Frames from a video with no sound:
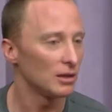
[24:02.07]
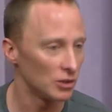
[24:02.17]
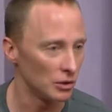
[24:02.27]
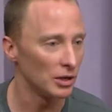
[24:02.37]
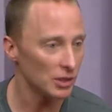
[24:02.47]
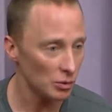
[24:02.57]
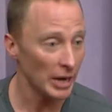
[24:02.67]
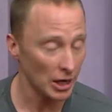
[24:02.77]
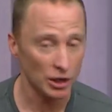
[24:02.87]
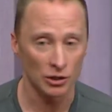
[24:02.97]
do this. We
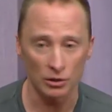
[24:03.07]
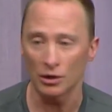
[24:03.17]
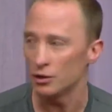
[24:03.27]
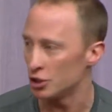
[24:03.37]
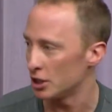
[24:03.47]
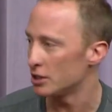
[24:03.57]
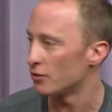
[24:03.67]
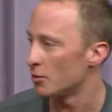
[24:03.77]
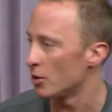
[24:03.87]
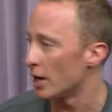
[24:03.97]
actually do know the genes
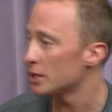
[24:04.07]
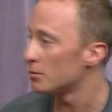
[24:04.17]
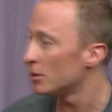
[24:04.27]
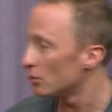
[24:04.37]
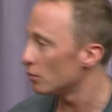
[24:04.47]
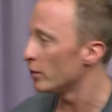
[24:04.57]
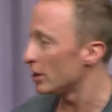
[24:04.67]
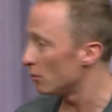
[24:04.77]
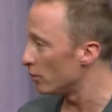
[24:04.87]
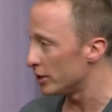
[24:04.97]
for blue eyes, but we
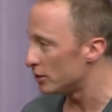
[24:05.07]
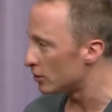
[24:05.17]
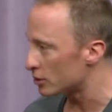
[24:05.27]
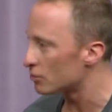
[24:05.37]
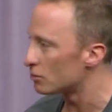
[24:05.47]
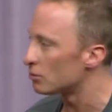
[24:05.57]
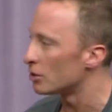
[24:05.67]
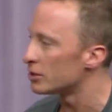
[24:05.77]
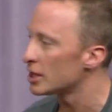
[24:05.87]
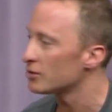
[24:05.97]
just
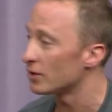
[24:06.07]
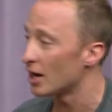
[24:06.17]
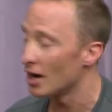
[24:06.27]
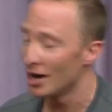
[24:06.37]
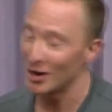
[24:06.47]
don't test for that.